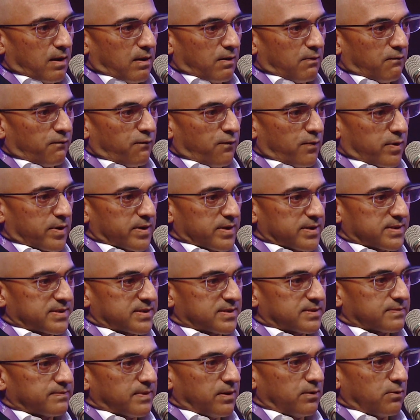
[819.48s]
For
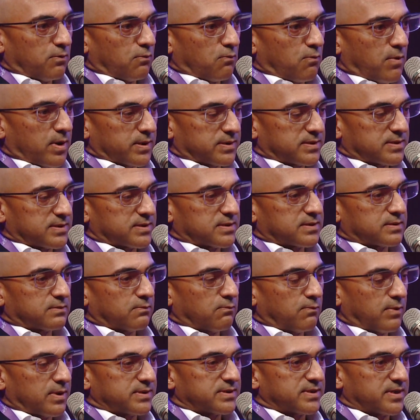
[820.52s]
us,
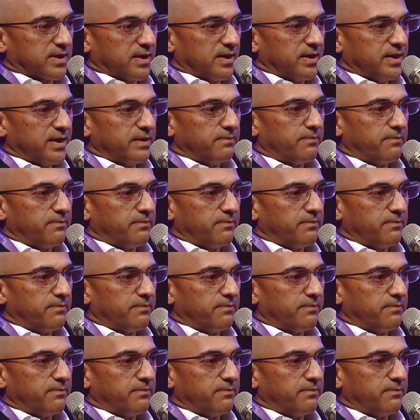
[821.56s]
what's really